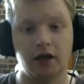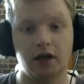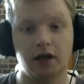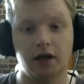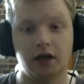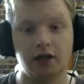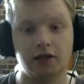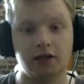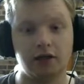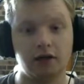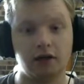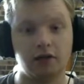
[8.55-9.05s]

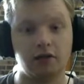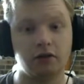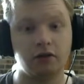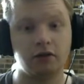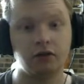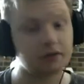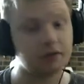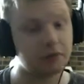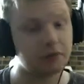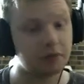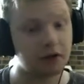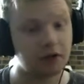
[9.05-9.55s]
This time I'm
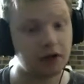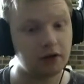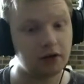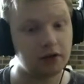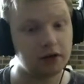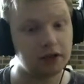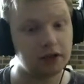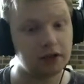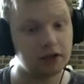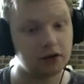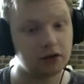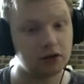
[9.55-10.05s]
going to be
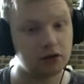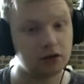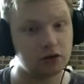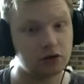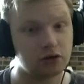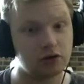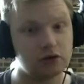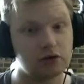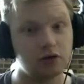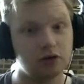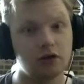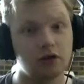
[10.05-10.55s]
going into